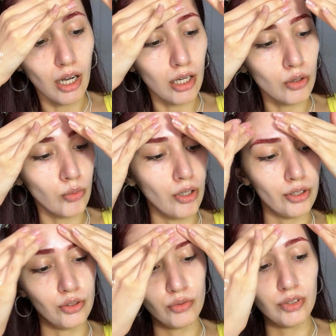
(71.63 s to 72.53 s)
Aqua
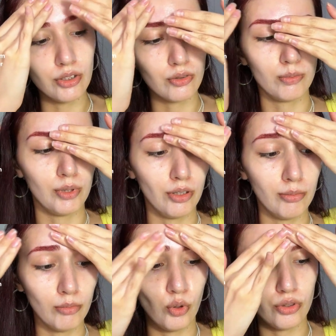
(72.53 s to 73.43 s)
UV Super
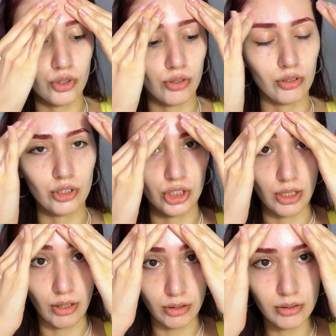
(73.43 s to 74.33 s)
Moisture Gel.